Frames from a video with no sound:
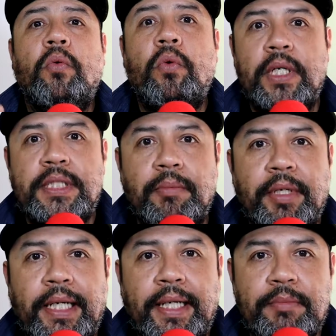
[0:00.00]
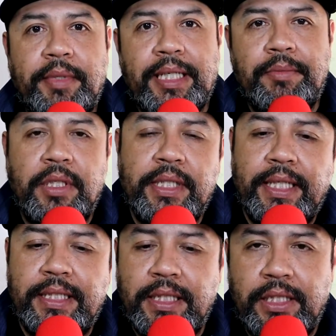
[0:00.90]
What's up, guys? My name's
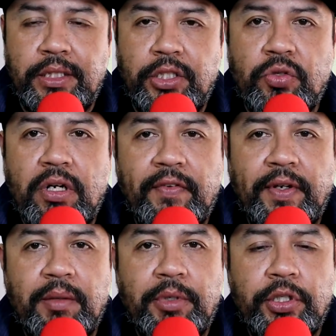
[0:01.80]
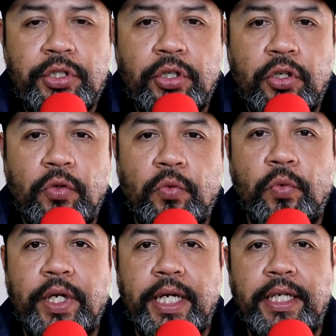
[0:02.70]
Andres. This is the Strong Family Money Show.
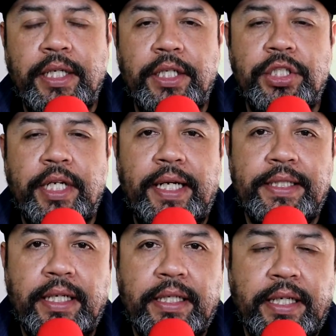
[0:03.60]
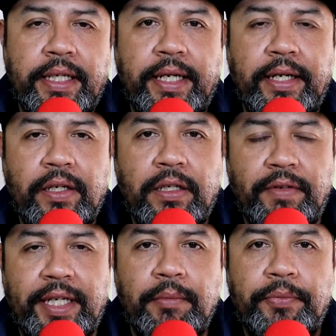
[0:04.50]
We teach dads how to take care
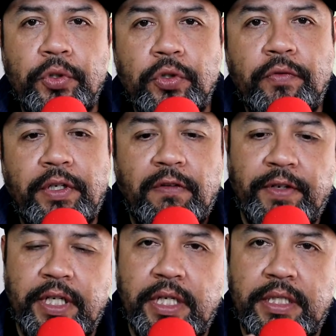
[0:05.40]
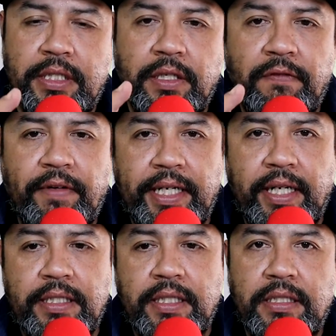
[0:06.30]
of and improve their fitness, their
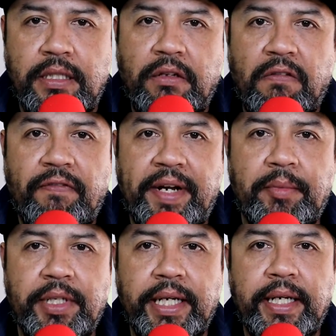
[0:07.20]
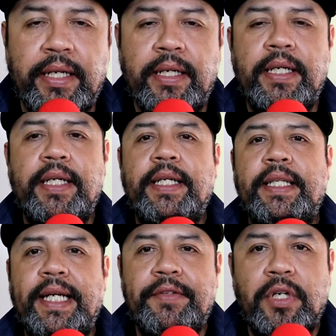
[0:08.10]
finances, and their family.
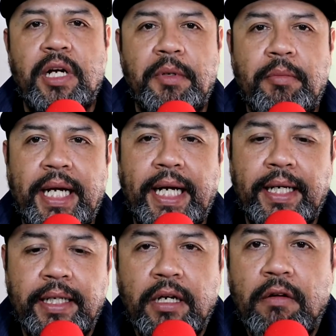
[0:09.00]
Thanks for coming back.